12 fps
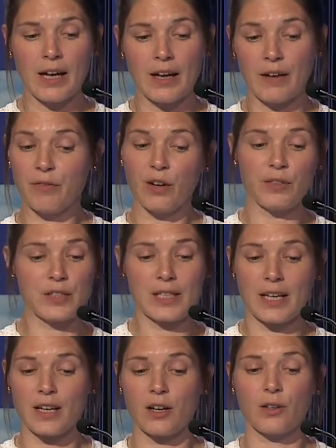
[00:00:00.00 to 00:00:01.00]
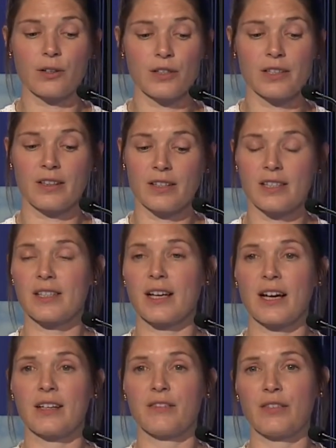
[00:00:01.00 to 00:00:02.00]
involves stakeholders in the
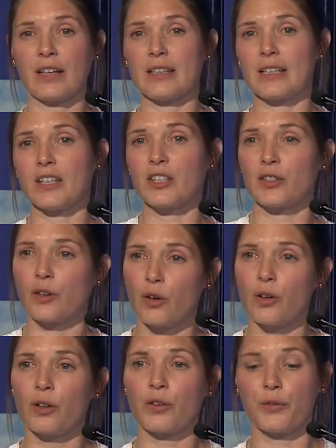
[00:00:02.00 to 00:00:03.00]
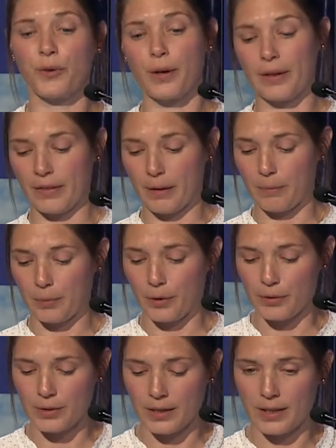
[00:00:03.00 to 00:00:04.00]
design and validation all throughout that
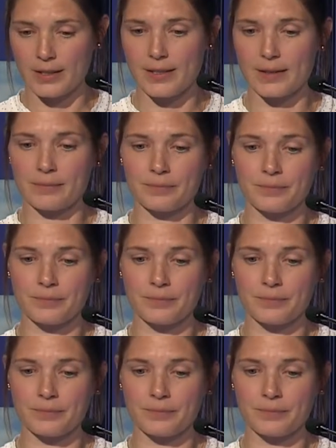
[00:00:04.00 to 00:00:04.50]
process.